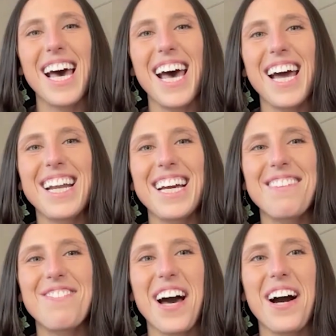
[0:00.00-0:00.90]
and
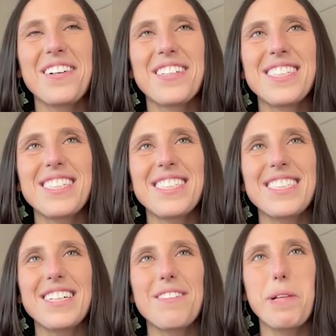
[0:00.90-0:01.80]
I found
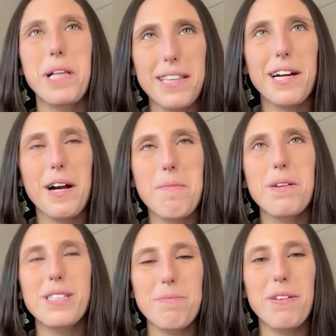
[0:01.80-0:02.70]
play
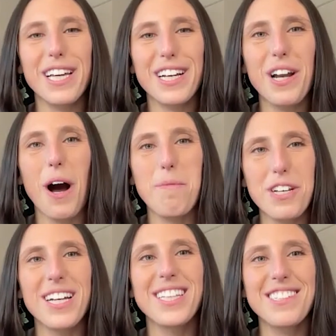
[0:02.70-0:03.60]
therapy was a pretty good option.